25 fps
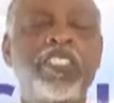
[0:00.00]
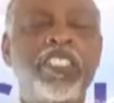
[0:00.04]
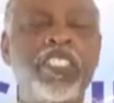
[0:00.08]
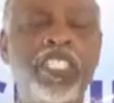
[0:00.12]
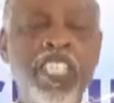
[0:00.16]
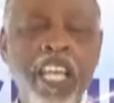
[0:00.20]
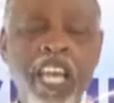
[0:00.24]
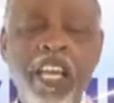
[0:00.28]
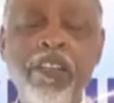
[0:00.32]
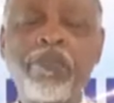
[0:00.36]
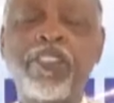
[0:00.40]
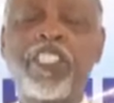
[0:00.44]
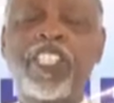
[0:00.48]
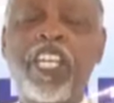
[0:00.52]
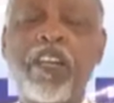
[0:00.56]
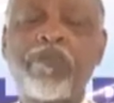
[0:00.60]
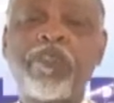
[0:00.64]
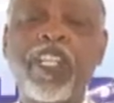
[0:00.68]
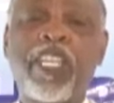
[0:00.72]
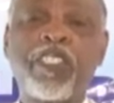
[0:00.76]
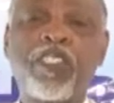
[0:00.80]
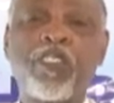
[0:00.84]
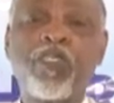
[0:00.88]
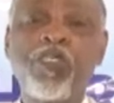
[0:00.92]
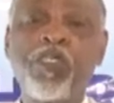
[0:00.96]
James
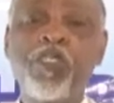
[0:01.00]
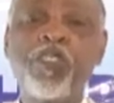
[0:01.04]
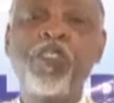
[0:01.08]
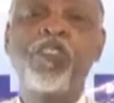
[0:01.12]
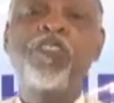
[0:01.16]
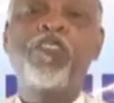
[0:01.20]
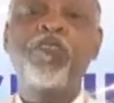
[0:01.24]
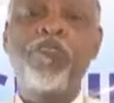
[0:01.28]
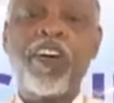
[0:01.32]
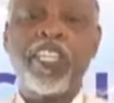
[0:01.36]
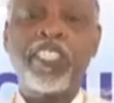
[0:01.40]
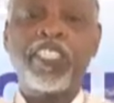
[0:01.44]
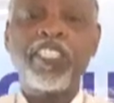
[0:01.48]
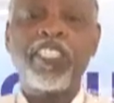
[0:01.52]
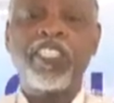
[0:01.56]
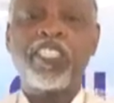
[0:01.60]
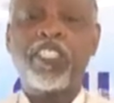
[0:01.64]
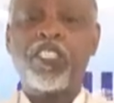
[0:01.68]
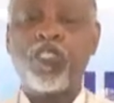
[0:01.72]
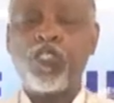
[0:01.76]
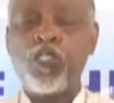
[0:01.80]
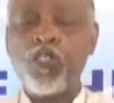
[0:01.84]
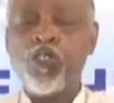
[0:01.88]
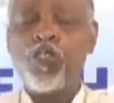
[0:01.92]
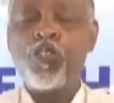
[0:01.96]
chapter 2, verses
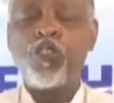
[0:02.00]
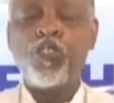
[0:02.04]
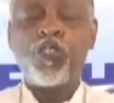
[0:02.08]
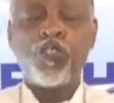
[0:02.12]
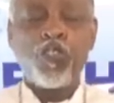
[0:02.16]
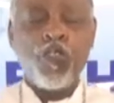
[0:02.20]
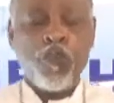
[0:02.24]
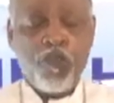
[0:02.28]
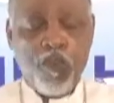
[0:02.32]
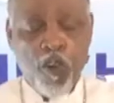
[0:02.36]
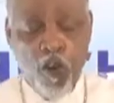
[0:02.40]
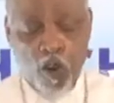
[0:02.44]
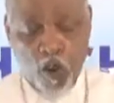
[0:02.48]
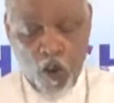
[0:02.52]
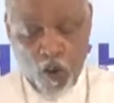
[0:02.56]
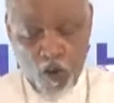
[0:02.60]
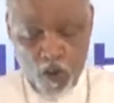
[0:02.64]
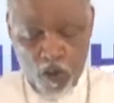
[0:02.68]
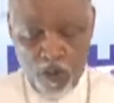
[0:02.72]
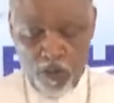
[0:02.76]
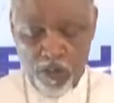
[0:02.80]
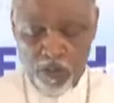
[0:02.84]
2 to 4.